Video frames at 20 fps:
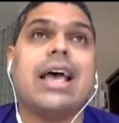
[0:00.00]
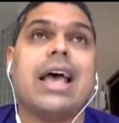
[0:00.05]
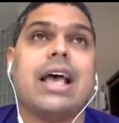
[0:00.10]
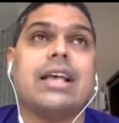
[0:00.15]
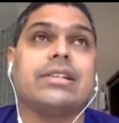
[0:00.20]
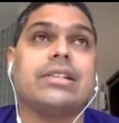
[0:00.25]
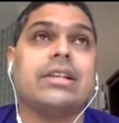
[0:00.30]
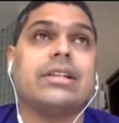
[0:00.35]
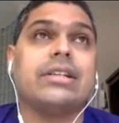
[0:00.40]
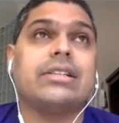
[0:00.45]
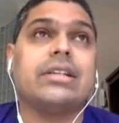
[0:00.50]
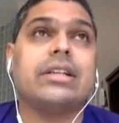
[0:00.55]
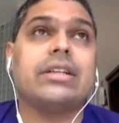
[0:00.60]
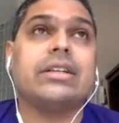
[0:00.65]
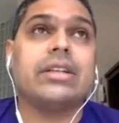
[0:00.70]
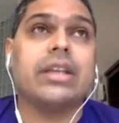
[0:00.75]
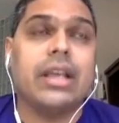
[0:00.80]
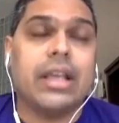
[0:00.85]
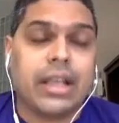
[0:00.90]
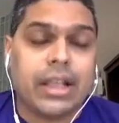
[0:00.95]
As a
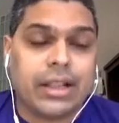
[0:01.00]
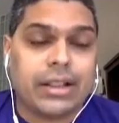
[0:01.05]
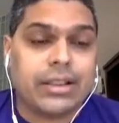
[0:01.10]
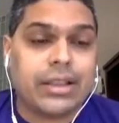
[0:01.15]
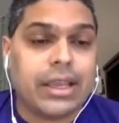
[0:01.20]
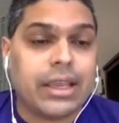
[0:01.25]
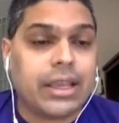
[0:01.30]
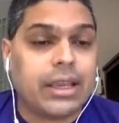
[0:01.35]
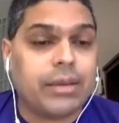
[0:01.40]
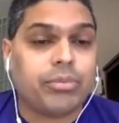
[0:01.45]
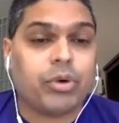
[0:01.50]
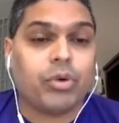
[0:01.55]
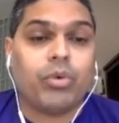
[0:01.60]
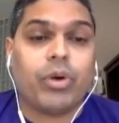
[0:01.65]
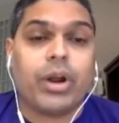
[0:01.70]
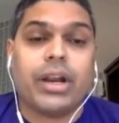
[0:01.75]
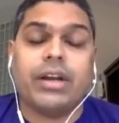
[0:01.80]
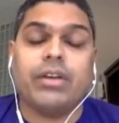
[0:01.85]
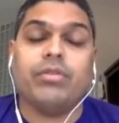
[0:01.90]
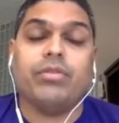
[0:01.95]
result, they
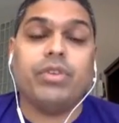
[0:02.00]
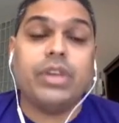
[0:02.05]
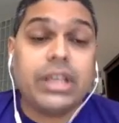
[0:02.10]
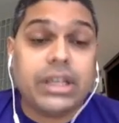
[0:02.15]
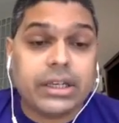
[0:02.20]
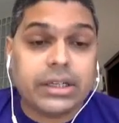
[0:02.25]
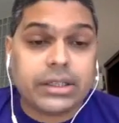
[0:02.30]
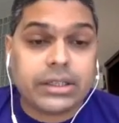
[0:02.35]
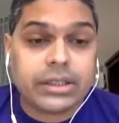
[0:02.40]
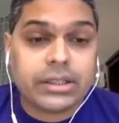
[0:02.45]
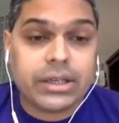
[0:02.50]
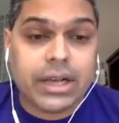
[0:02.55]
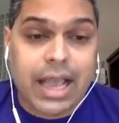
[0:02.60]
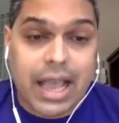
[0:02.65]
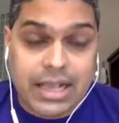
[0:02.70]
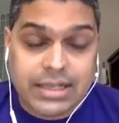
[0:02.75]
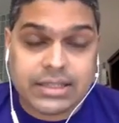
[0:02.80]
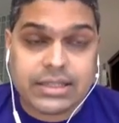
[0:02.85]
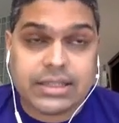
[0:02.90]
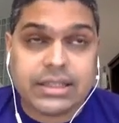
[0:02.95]
provide weaker
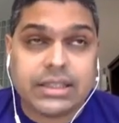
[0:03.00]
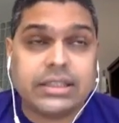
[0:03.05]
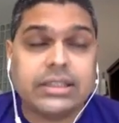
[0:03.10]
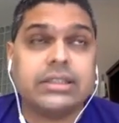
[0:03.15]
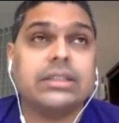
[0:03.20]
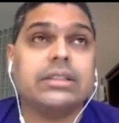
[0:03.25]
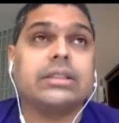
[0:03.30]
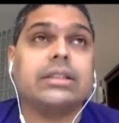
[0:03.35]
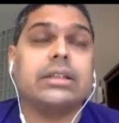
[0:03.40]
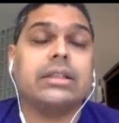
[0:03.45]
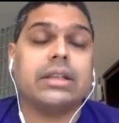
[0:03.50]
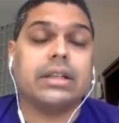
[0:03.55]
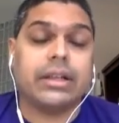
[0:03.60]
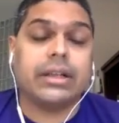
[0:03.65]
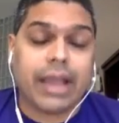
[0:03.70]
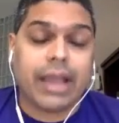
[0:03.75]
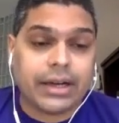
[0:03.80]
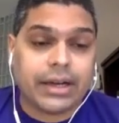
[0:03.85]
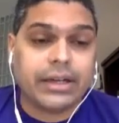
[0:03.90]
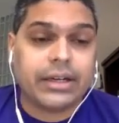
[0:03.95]
ACID
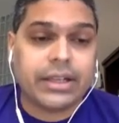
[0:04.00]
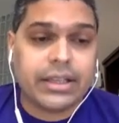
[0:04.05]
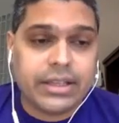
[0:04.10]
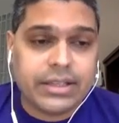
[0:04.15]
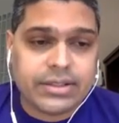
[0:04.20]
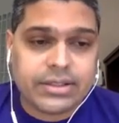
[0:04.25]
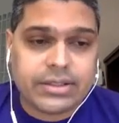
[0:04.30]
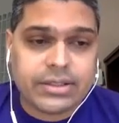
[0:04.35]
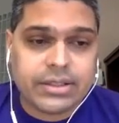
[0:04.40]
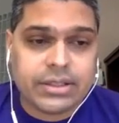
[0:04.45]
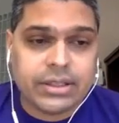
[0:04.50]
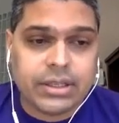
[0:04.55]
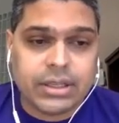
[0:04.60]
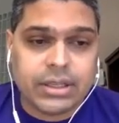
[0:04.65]
guarantees.